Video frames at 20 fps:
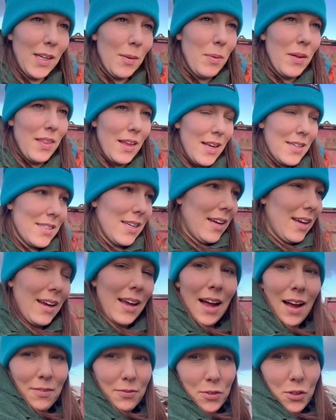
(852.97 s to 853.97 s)
pathetic.
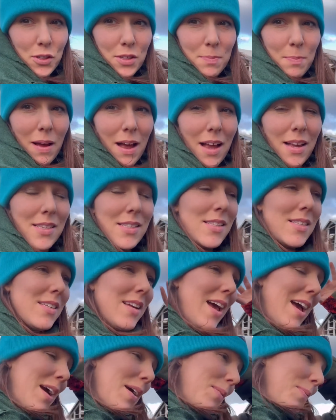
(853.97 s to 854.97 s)
I've just passed
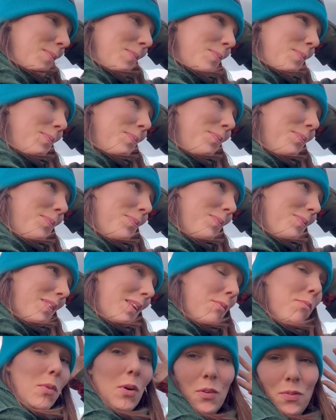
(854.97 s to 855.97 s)

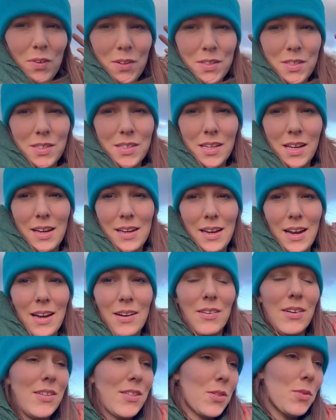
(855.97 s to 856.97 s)
Rufus and Anna
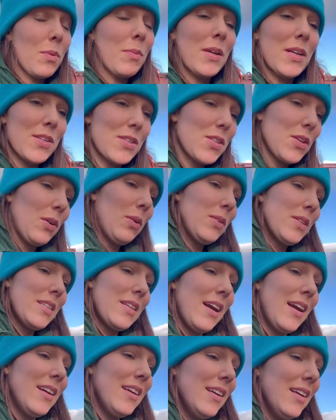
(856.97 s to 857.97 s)
at swimming at school
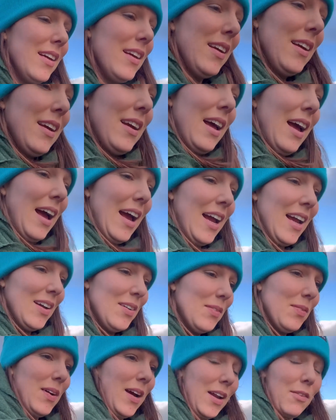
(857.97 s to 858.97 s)
today.
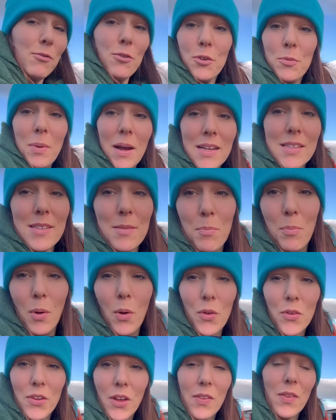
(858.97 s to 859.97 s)
And I've just passed the
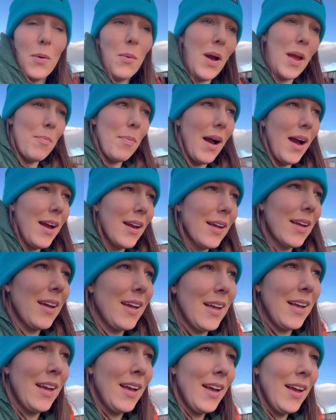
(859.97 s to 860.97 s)
bus on the way back,
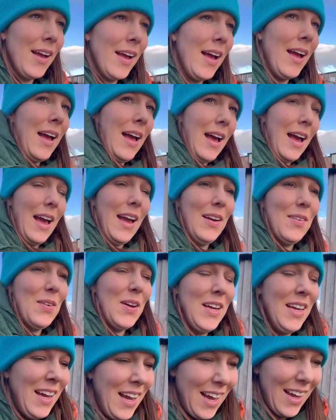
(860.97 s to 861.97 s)
and
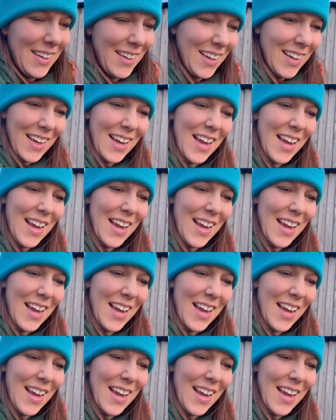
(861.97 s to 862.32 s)
I